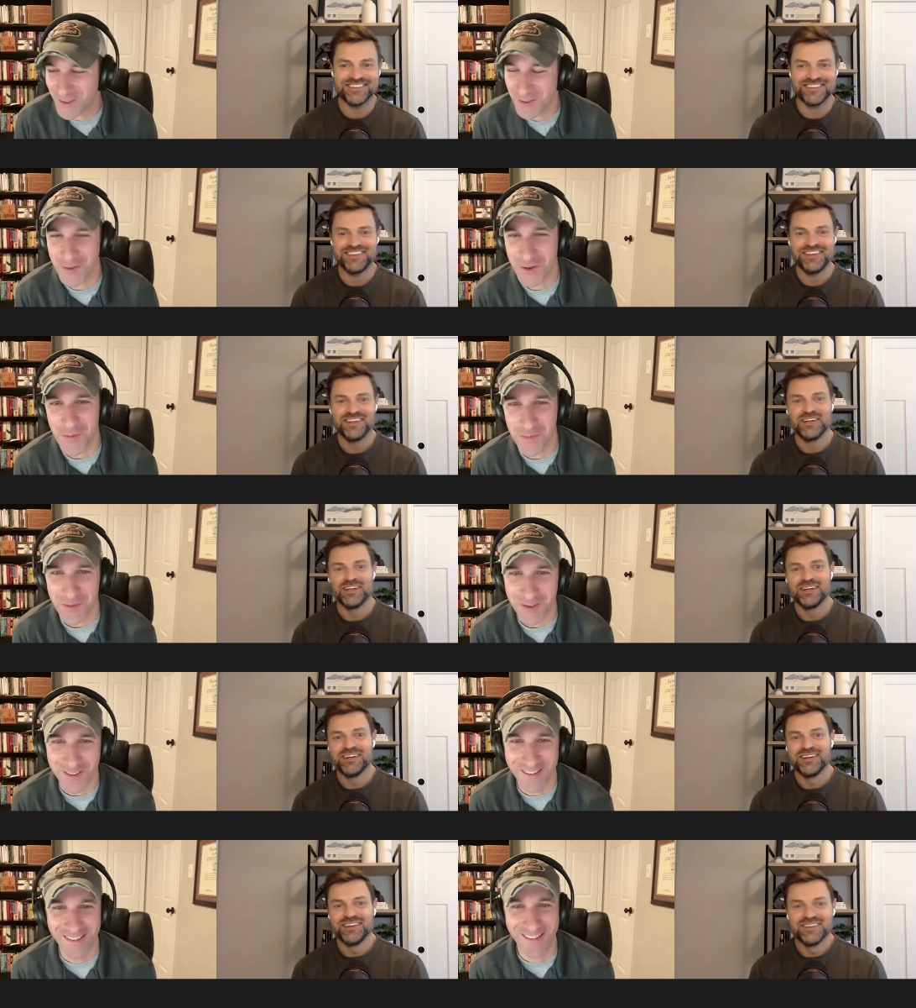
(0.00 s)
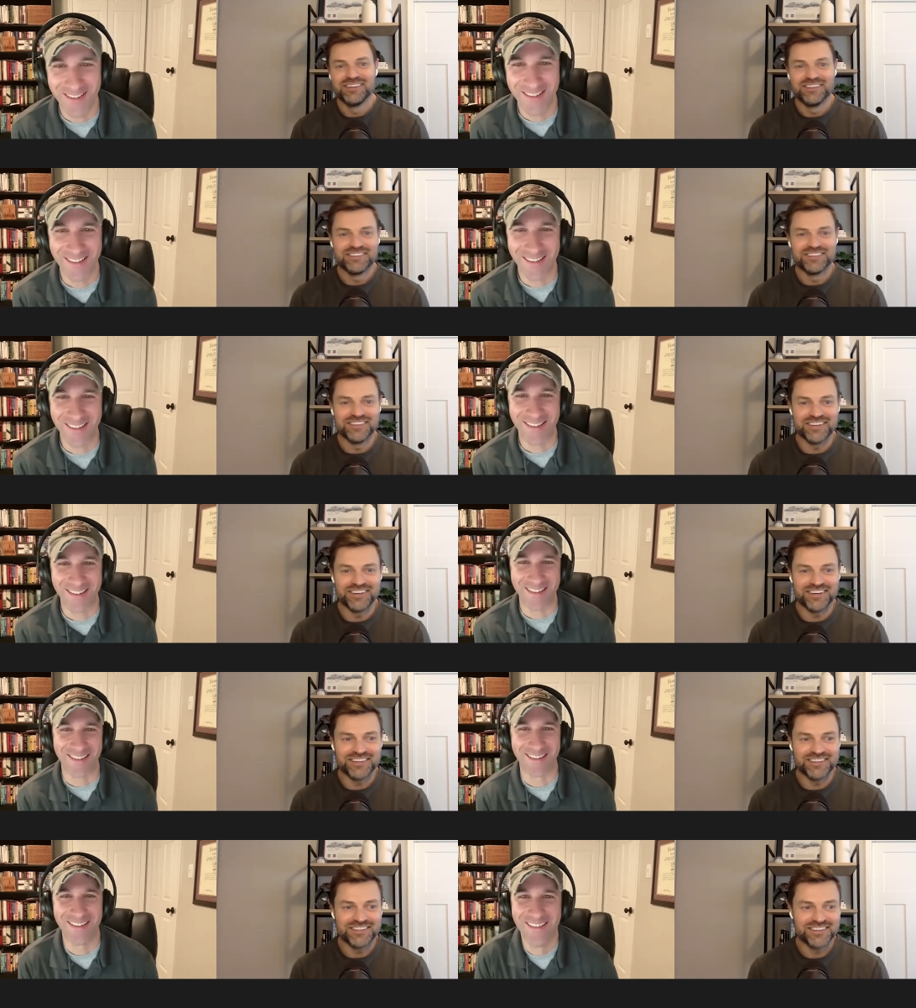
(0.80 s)
Speaker 1: Cooper.
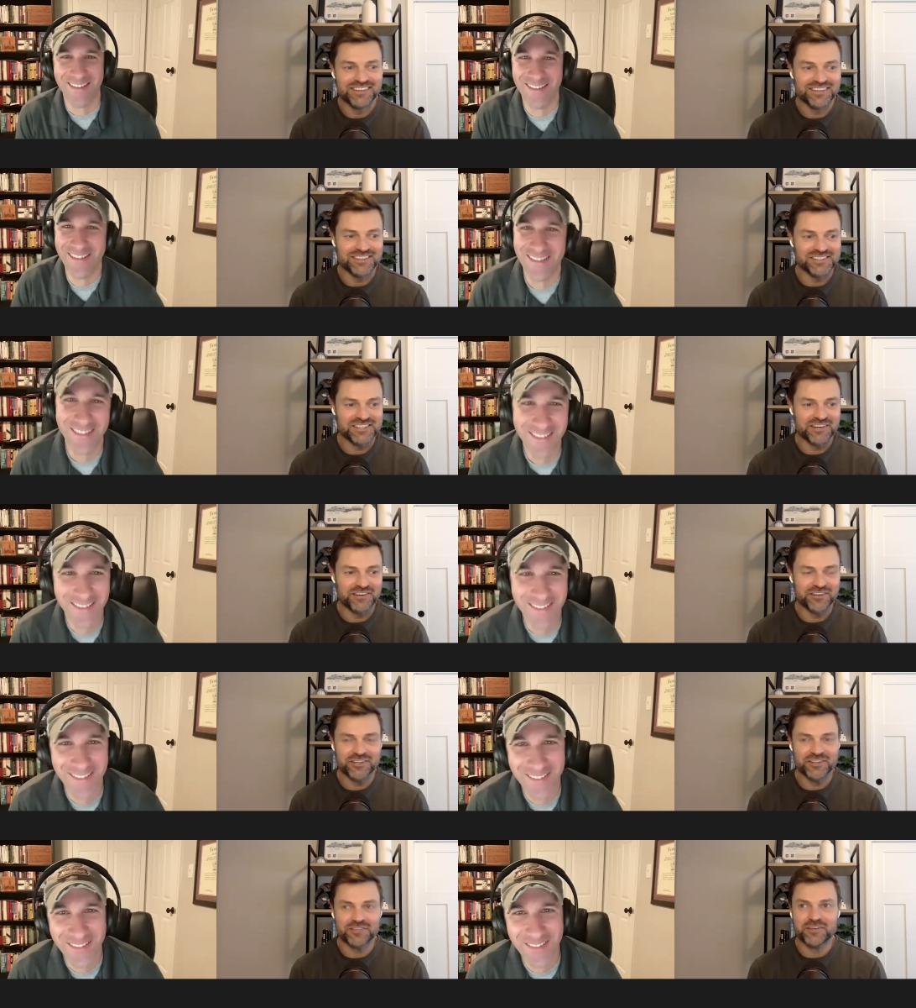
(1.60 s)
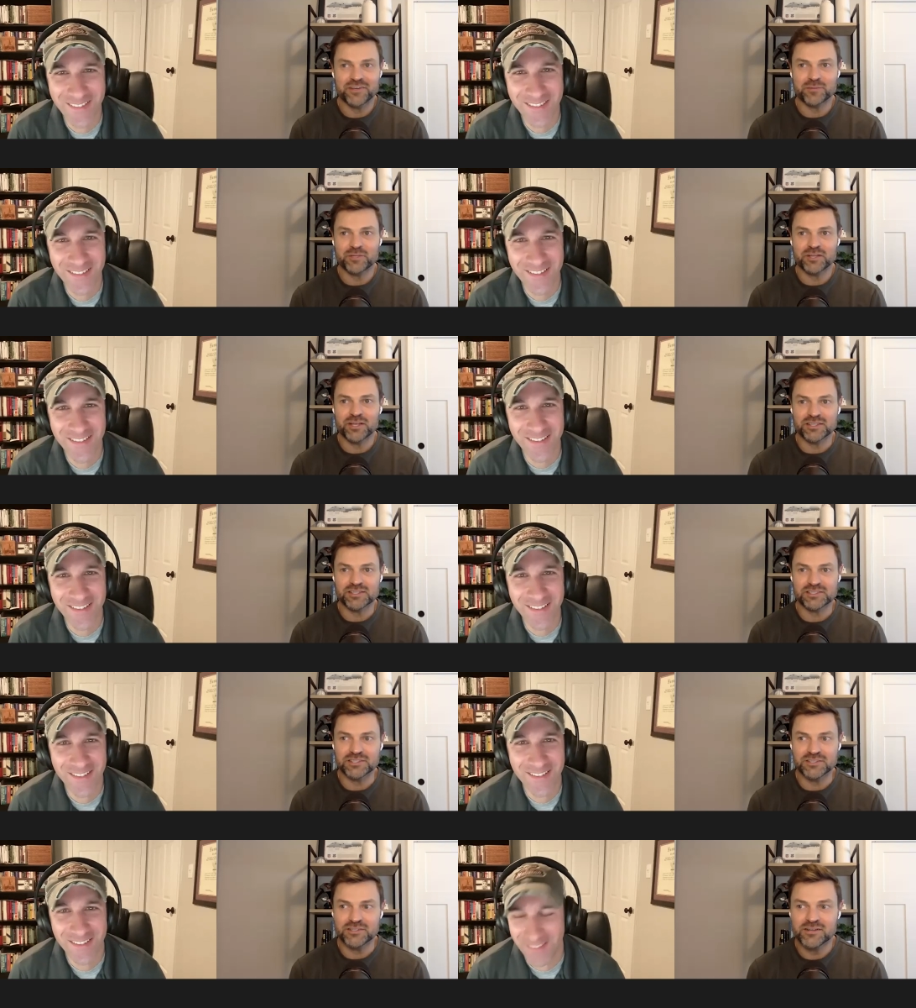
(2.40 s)
yeah. Yeah. He's carrying on the family
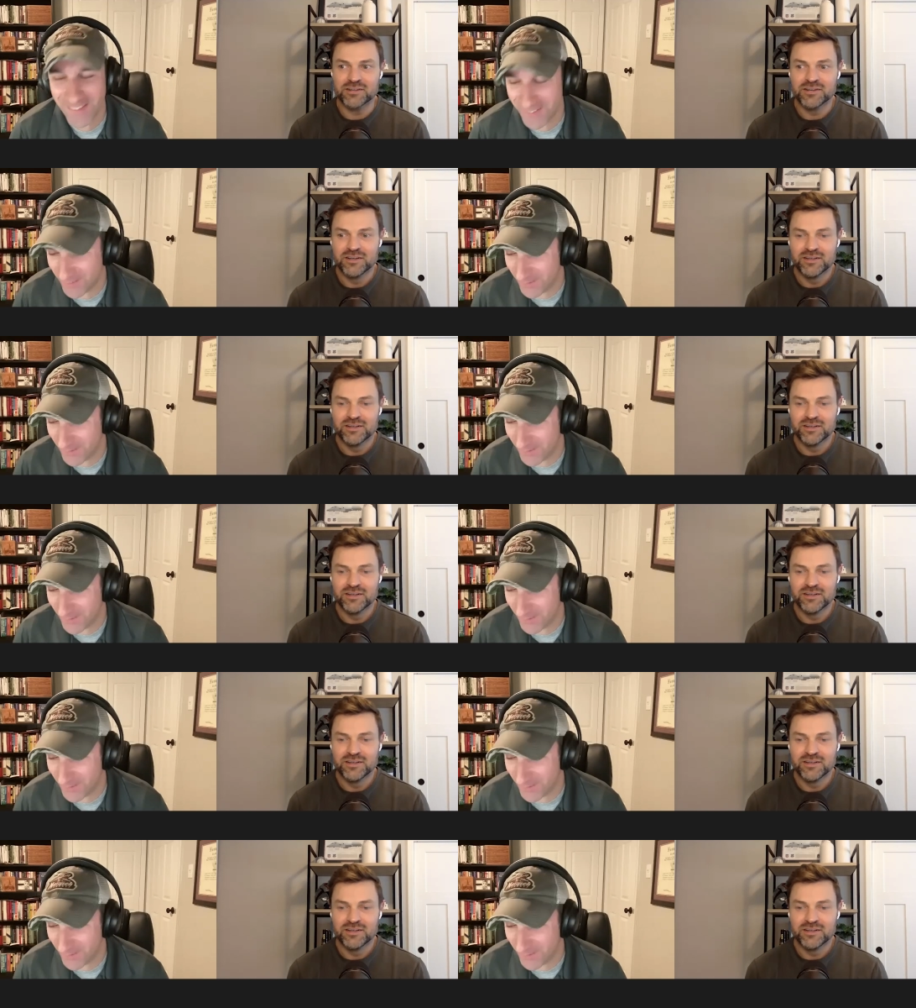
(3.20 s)
legacy there.